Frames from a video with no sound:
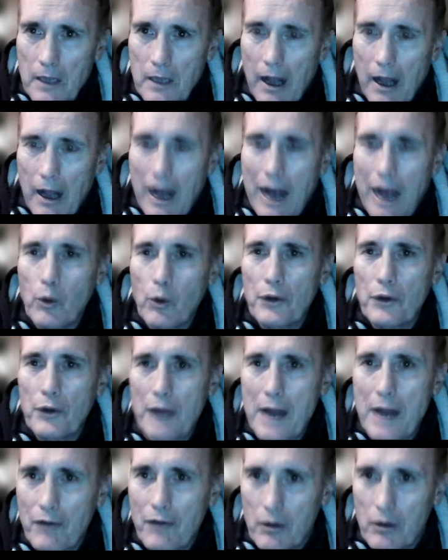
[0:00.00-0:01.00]
I will
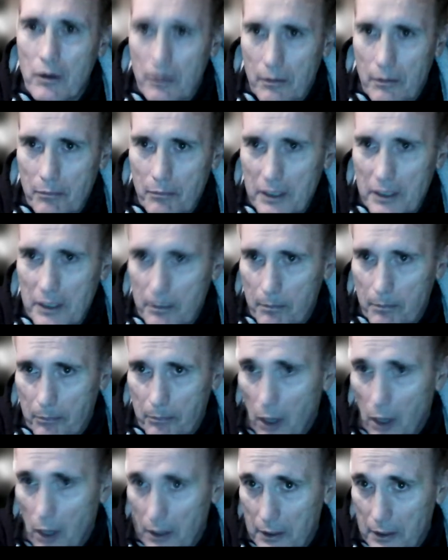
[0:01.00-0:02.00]
never be a
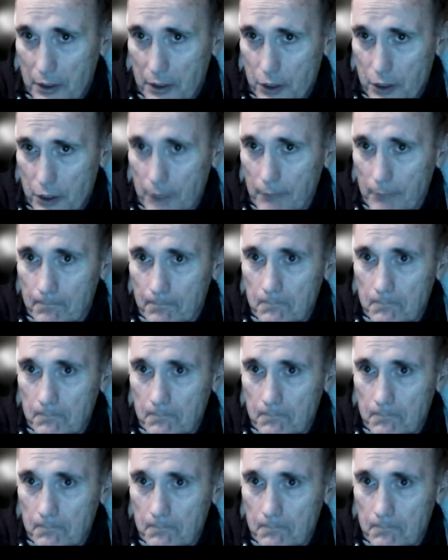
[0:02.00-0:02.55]
politician